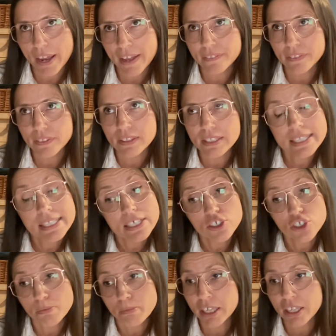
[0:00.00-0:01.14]
and the
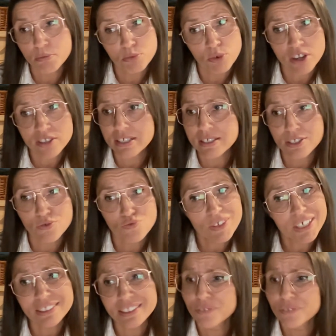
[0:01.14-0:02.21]
decision-making process is really